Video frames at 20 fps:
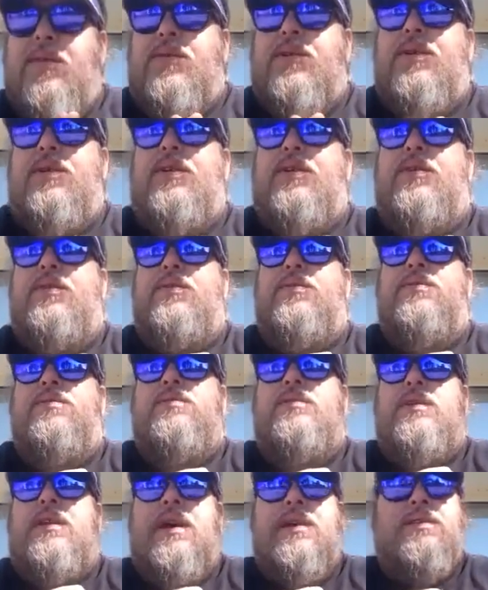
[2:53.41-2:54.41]
it on the
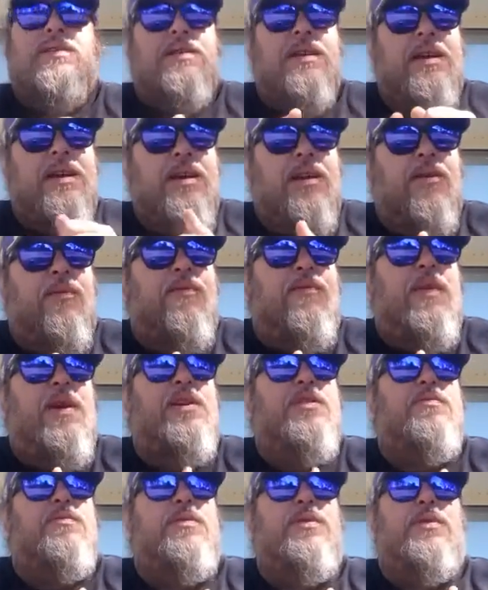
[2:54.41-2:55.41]
news, and I seen it on
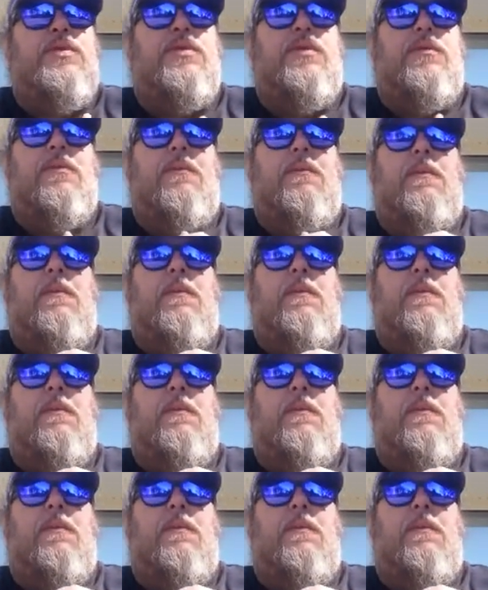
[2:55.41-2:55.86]
Facebook.